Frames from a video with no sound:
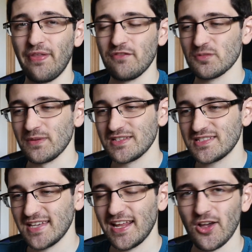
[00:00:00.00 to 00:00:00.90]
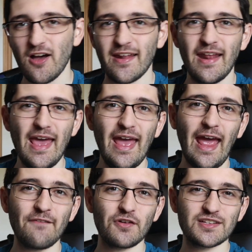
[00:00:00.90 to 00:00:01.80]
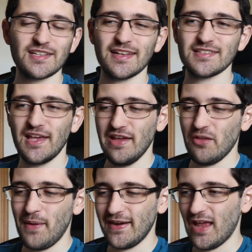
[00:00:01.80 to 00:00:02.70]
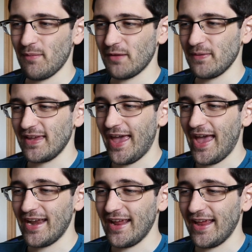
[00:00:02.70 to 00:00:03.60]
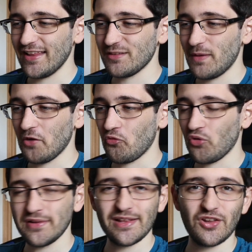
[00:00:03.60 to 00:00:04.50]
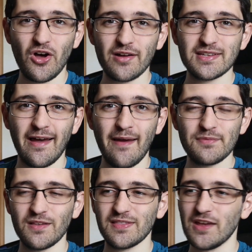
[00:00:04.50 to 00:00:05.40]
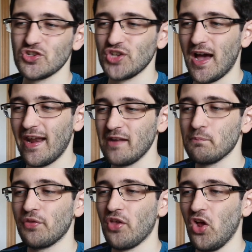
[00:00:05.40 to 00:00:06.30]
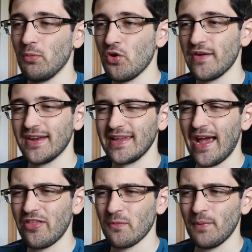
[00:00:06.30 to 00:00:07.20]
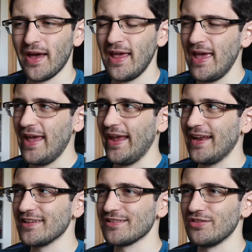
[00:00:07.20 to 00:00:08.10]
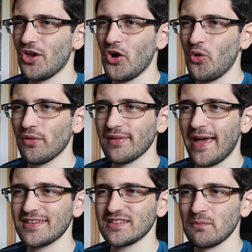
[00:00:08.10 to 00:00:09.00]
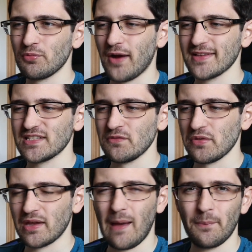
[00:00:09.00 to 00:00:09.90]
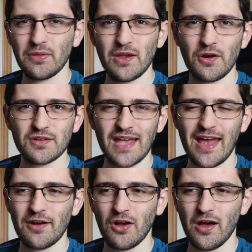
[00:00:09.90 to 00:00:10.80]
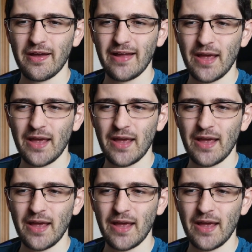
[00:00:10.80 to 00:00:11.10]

They've just been sitting on it ever since the pandemic began, and it's been a really long time since they shot it and put the whole movie together, but it is no less impressive with a couple of years added on.